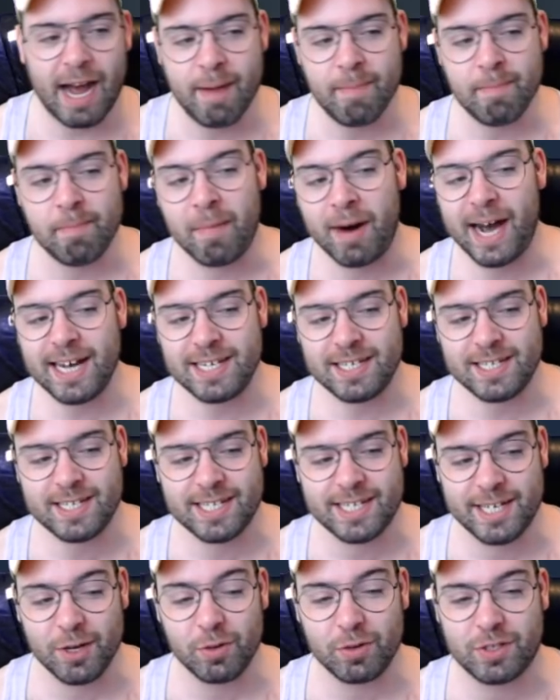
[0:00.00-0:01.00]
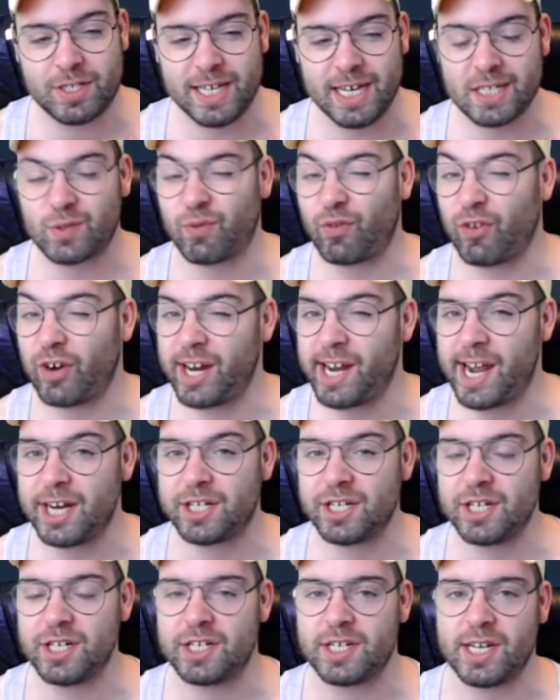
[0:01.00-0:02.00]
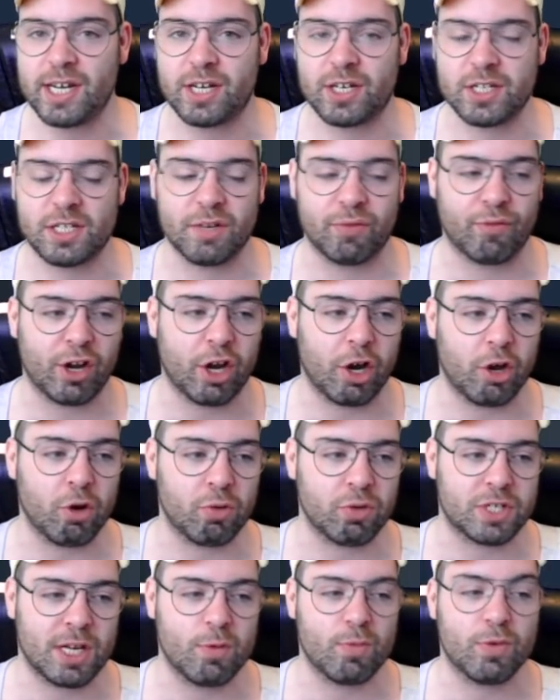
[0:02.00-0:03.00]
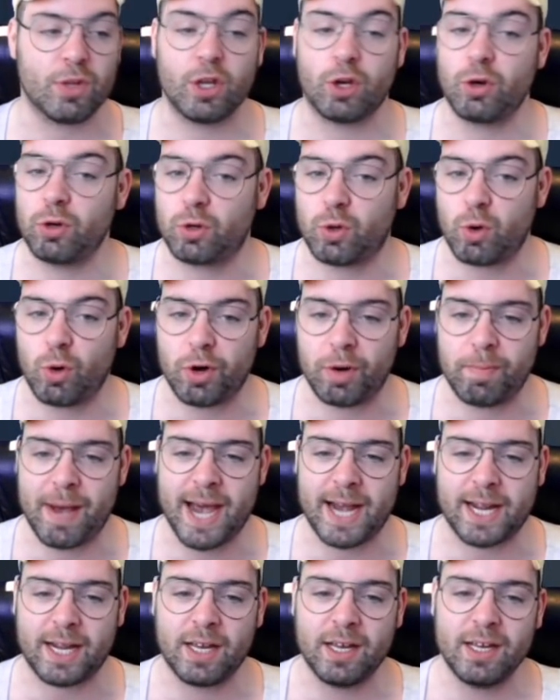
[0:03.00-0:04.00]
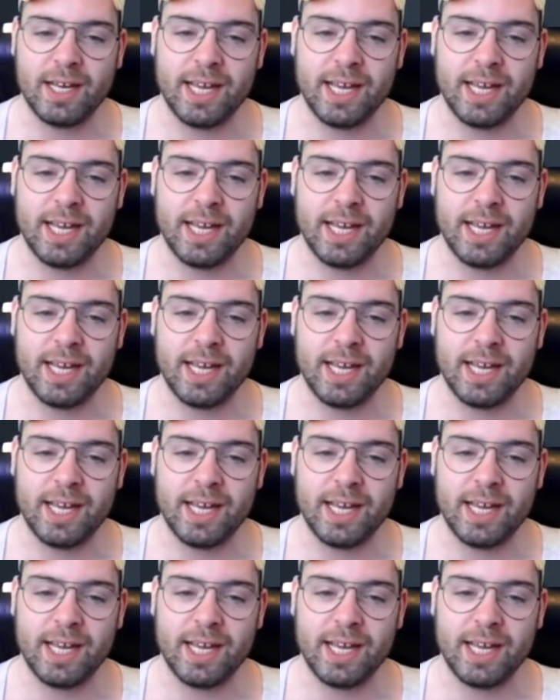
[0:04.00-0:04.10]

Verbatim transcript: I might still test free agency, because if we go to a team with a good quarterback,